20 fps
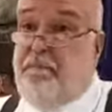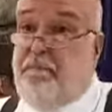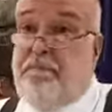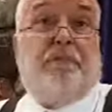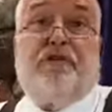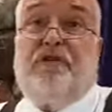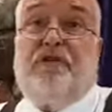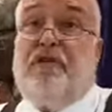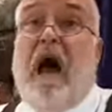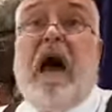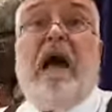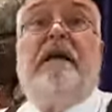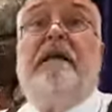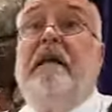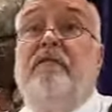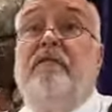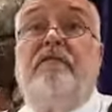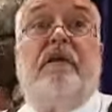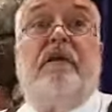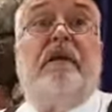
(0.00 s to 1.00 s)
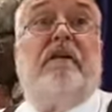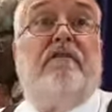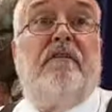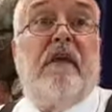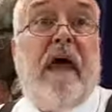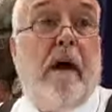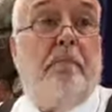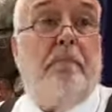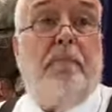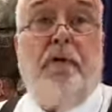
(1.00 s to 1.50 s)
shiniest
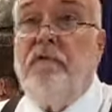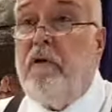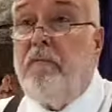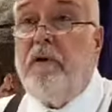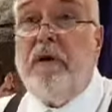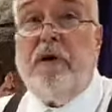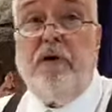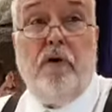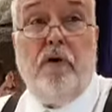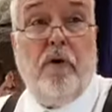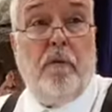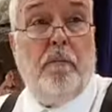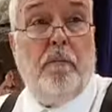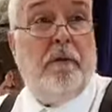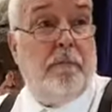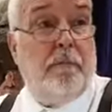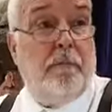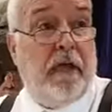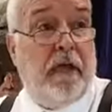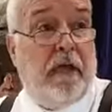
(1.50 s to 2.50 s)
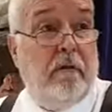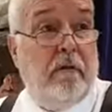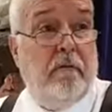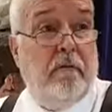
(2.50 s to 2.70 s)
examples of a human being